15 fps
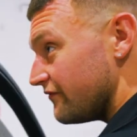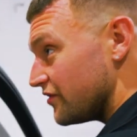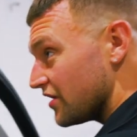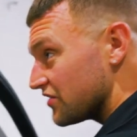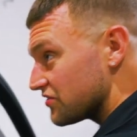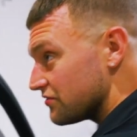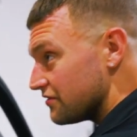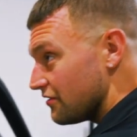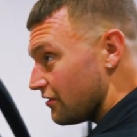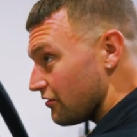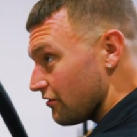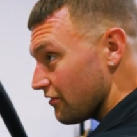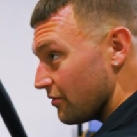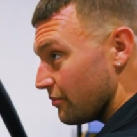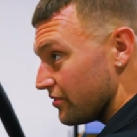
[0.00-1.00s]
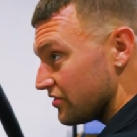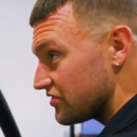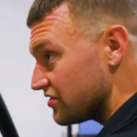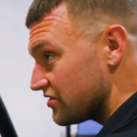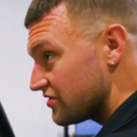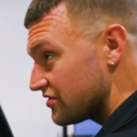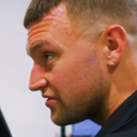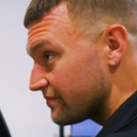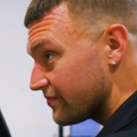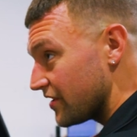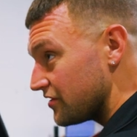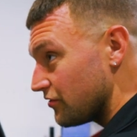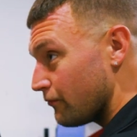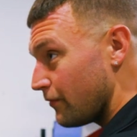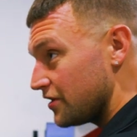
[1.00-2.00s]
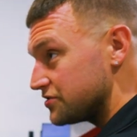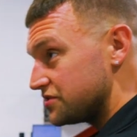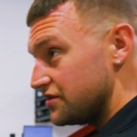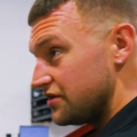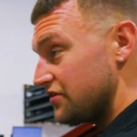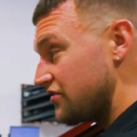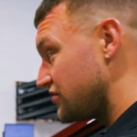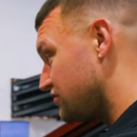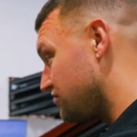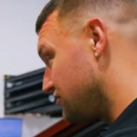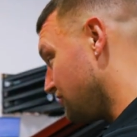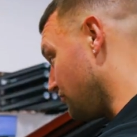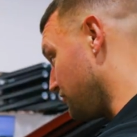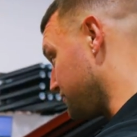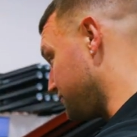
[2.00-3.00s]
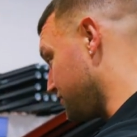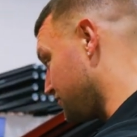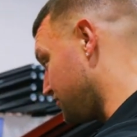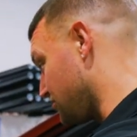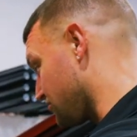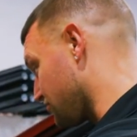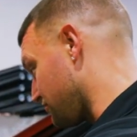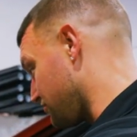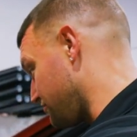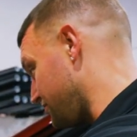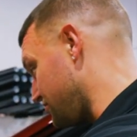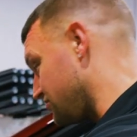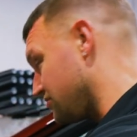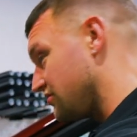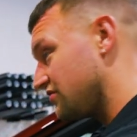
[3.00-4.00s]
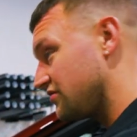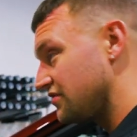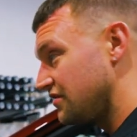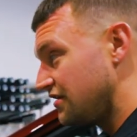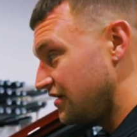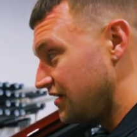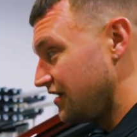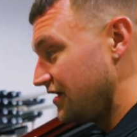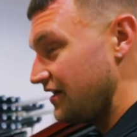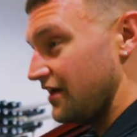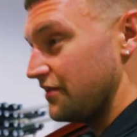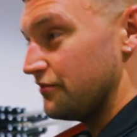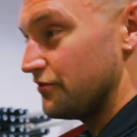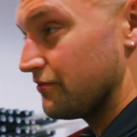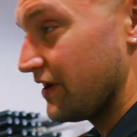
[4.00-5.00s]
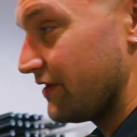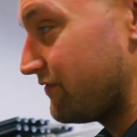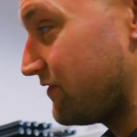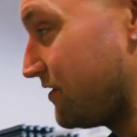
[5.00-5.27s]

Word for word: If you guys are a business and you're watching this, or you're looking to start a business and you don't have